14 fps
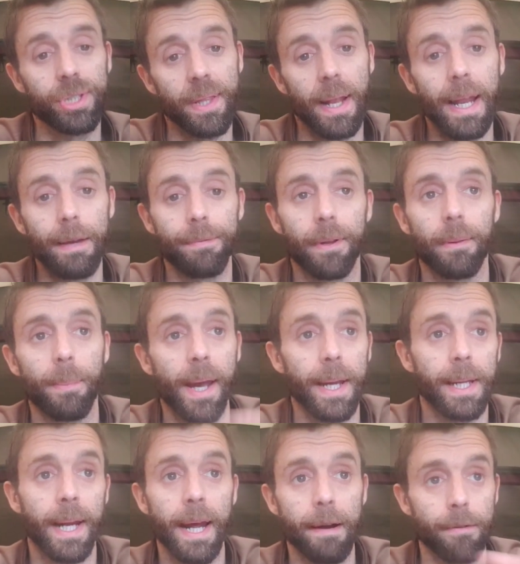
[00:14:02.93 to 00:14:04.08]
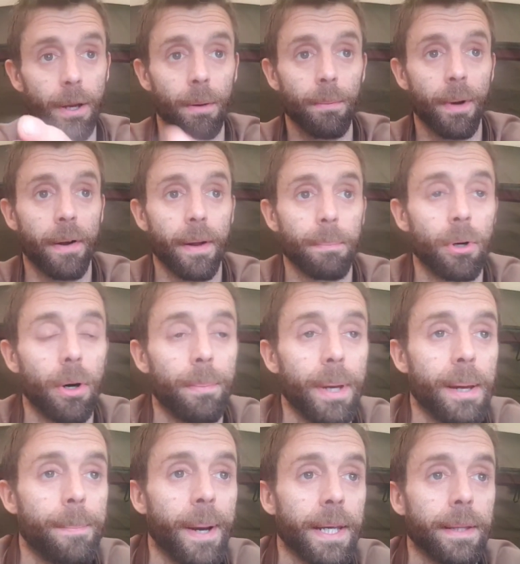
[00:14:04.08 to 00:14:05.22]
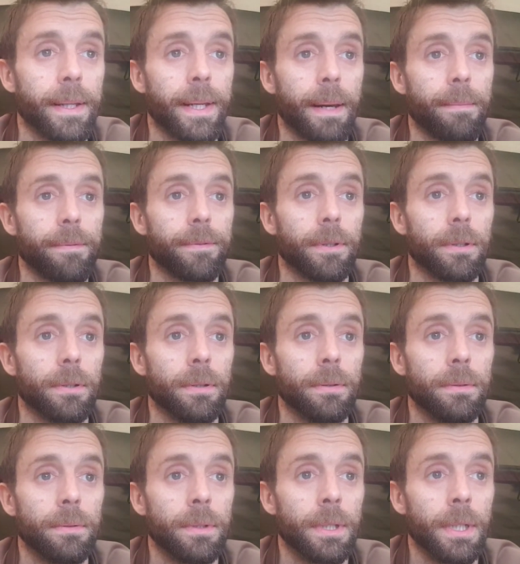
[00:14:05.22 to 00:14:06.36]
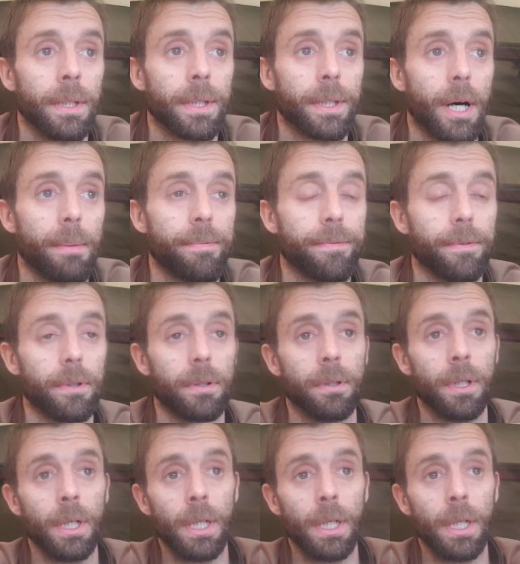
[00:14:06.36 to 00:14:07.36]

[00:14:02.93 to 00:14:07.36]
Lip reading: to the left of the baited area, where I put a bit of bait the day before, the night before.